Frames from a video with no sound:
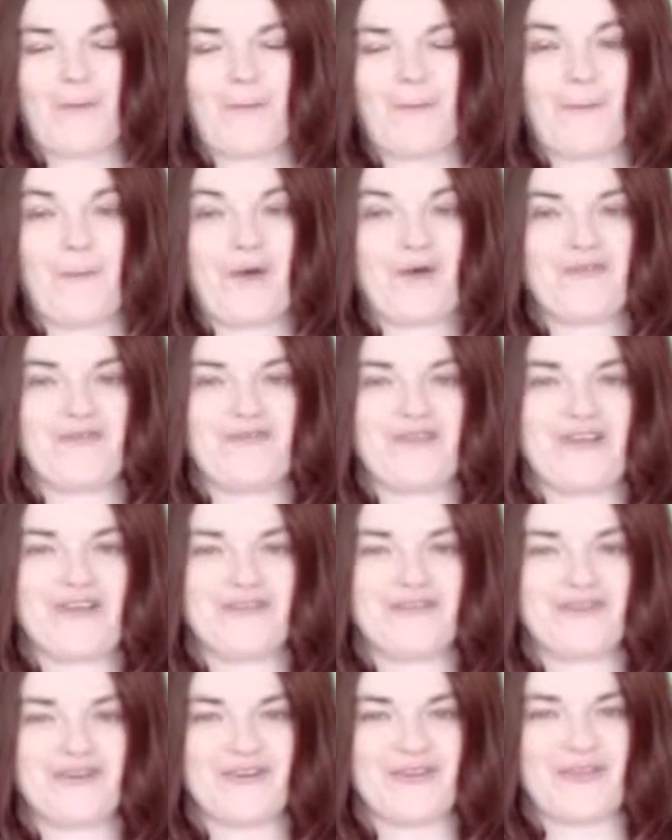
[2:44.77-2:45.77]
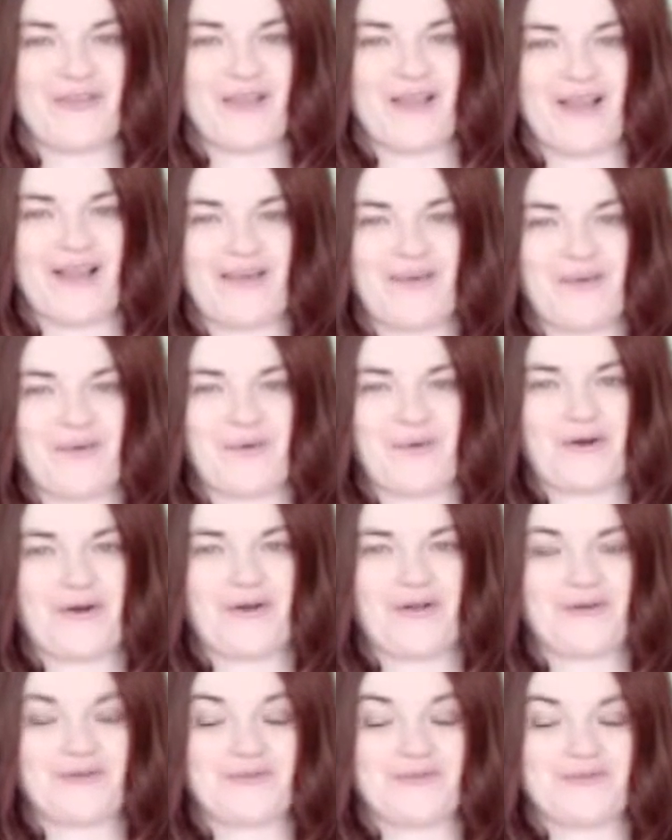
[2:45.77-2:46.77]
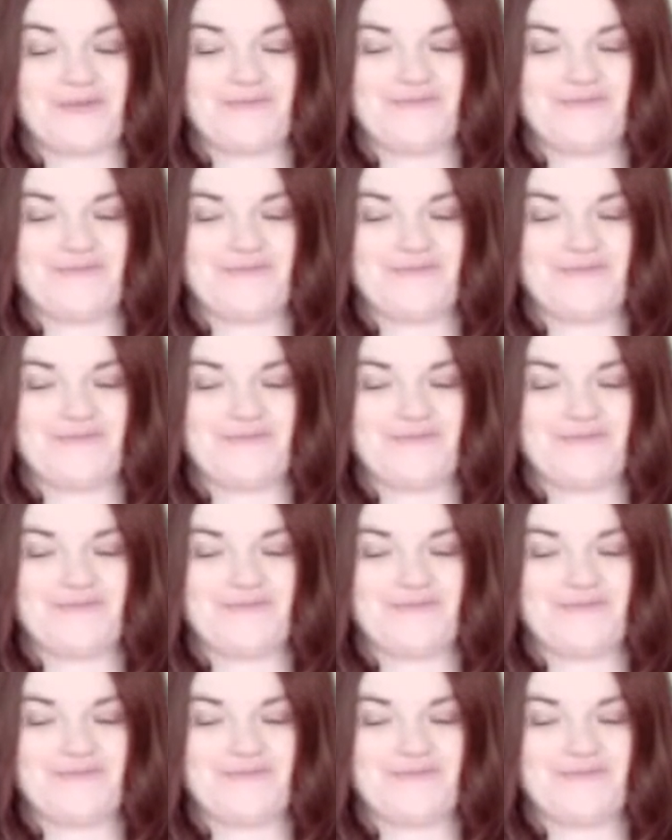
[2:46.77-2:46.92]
My favourite thing in the world.